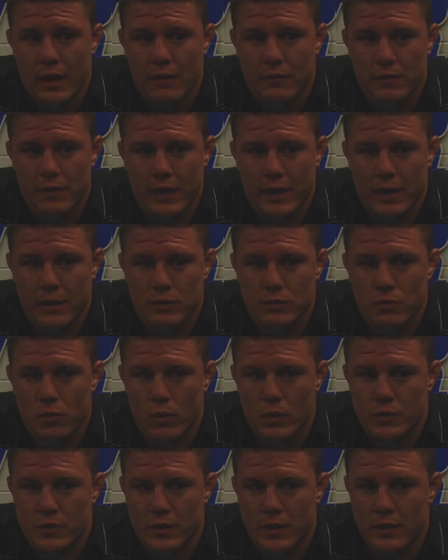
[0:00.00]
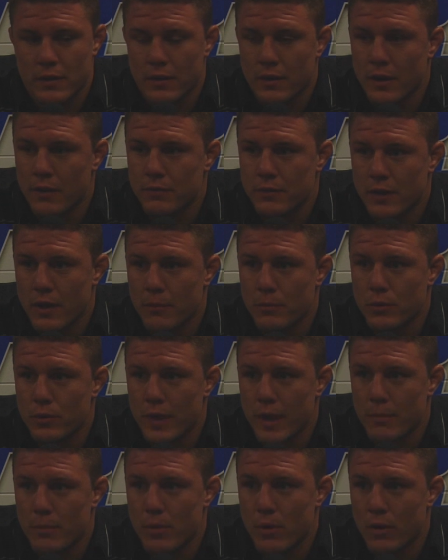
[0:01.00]
I feel like I was fortunate enough to come through
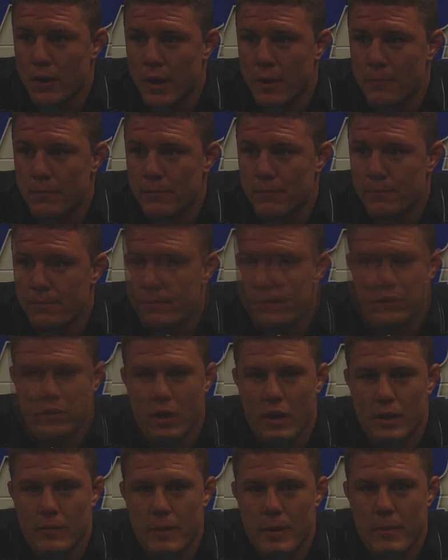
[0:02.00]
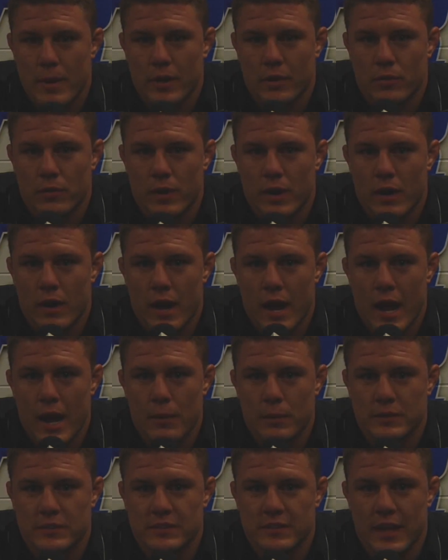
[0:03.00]
that program. You're talking about my career at
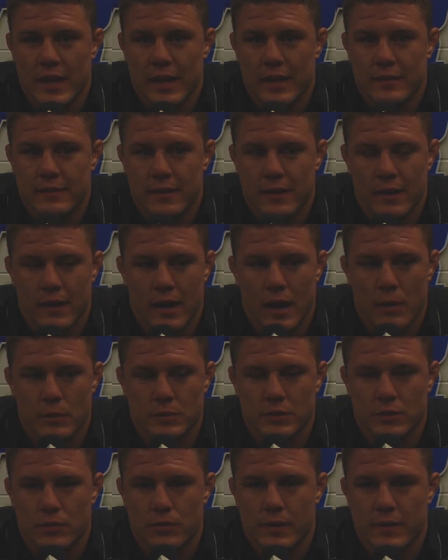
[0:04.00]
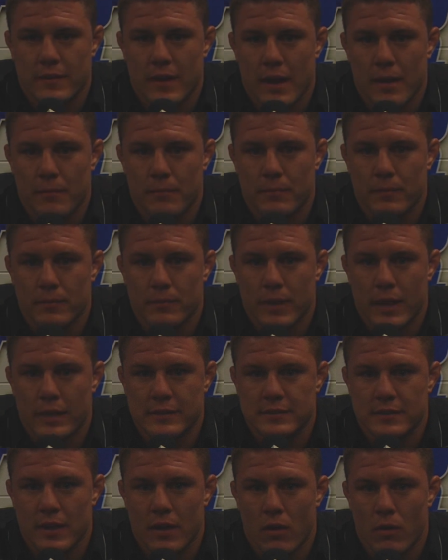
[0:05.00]
Iowa State. I was a three-time
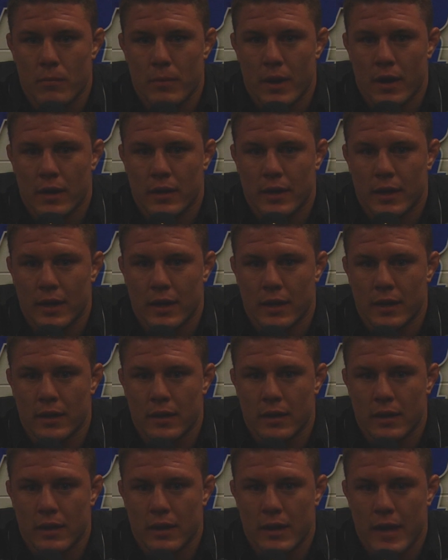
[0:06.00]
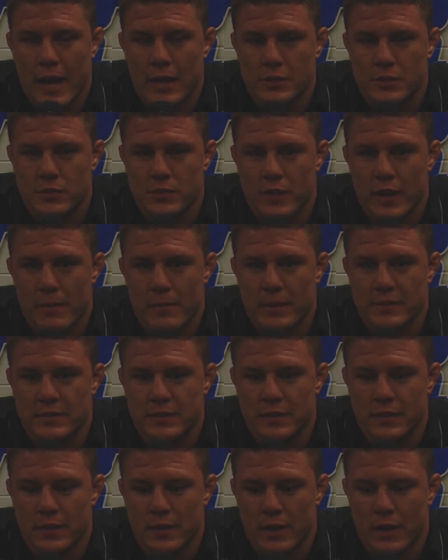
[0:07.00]
NCAA All-American and national champ my
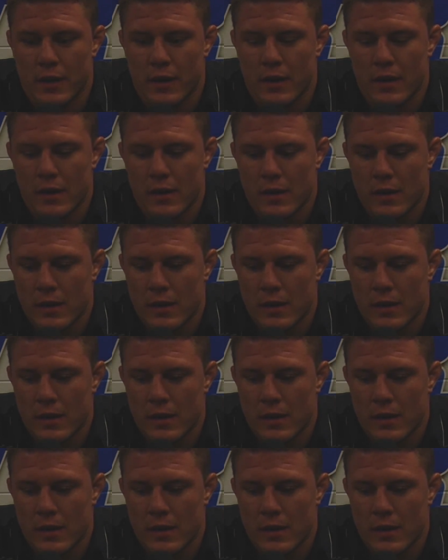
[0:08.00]
senior year.